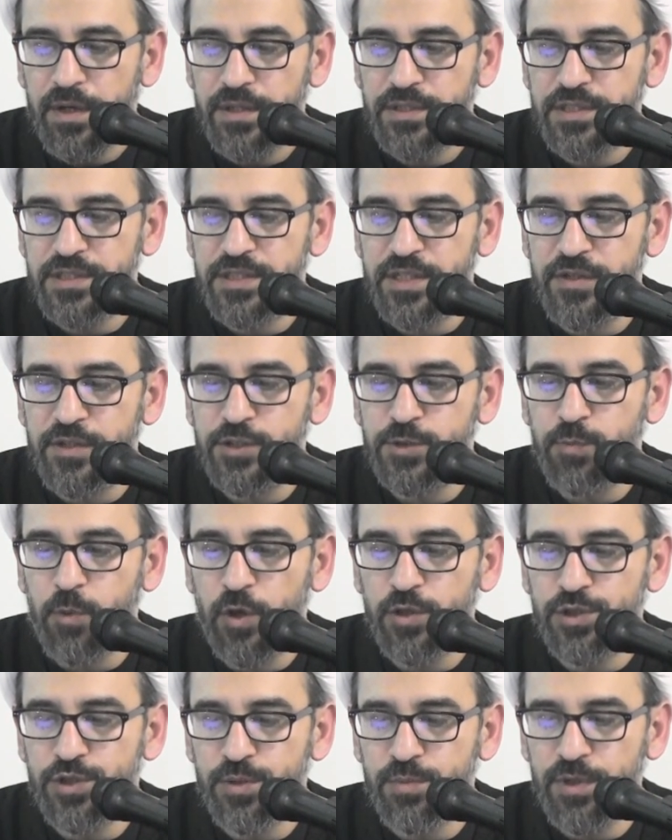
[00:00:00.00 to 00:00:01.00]
it is a
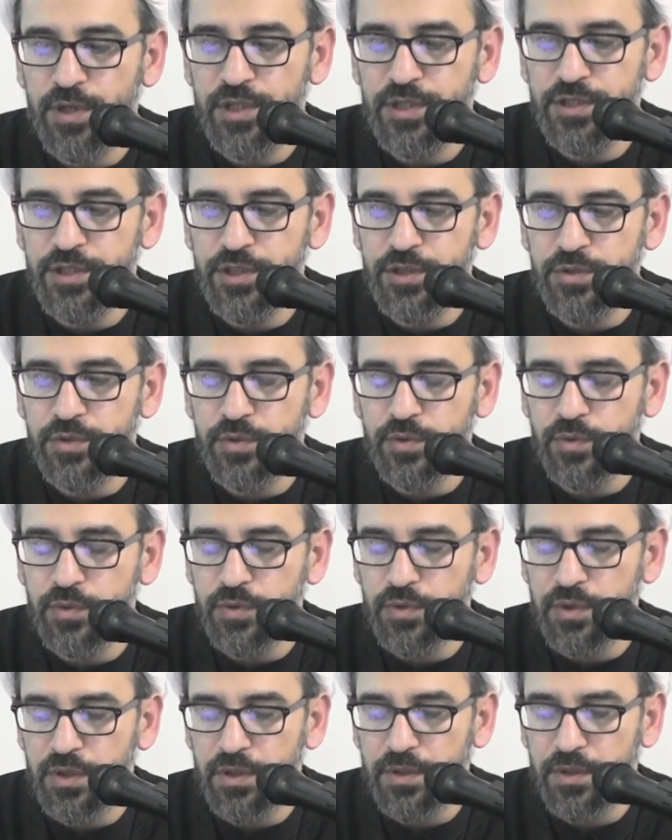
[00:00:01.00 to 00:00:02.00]
responsibility
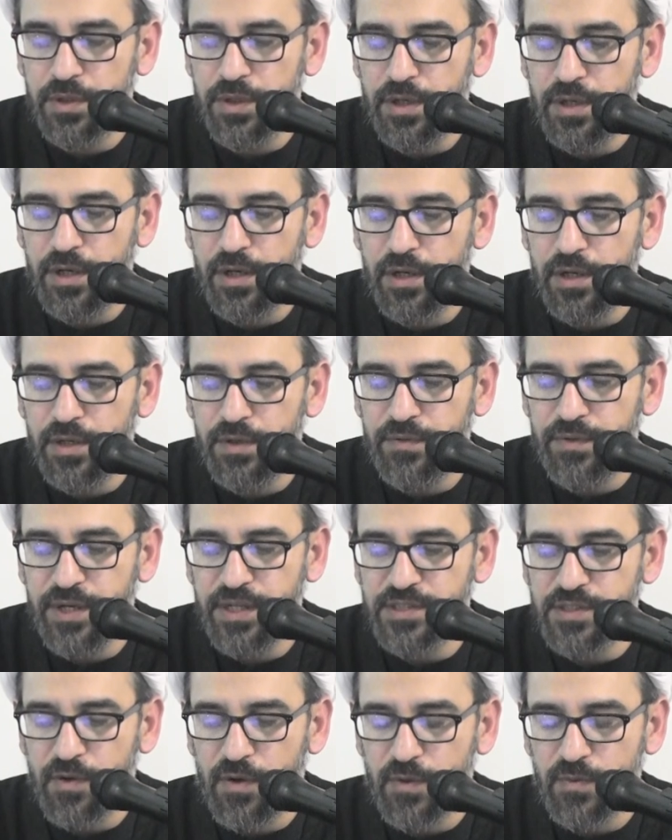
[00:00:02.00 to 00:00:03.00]
to uh,
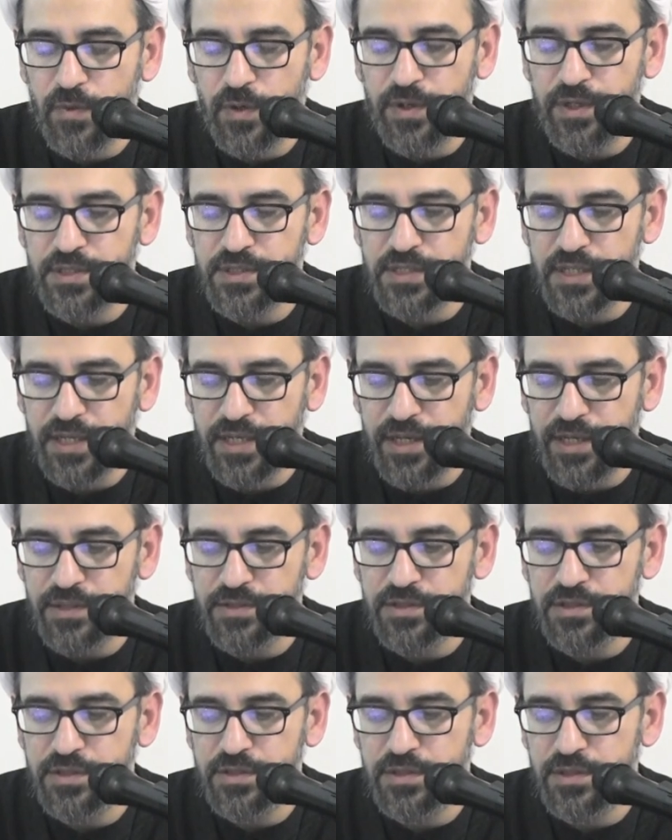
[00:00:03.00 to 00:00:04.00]
raise our voice
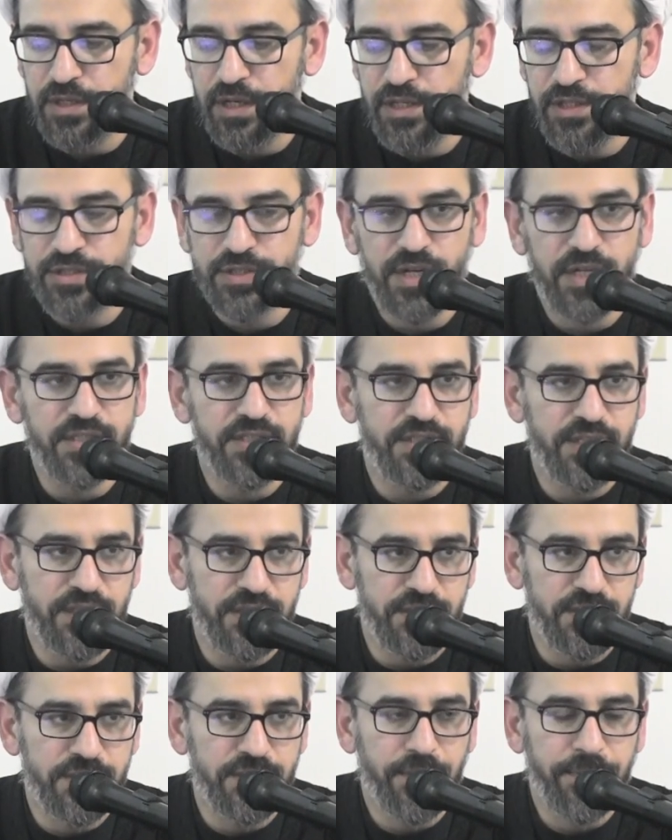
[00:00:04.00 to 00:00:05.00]
against
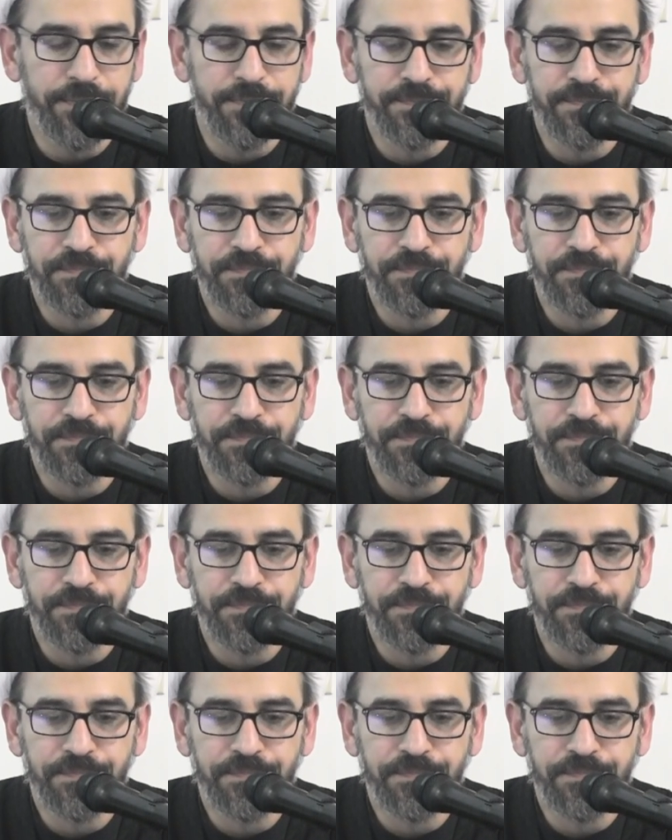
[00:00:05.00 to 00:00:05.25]
injustice.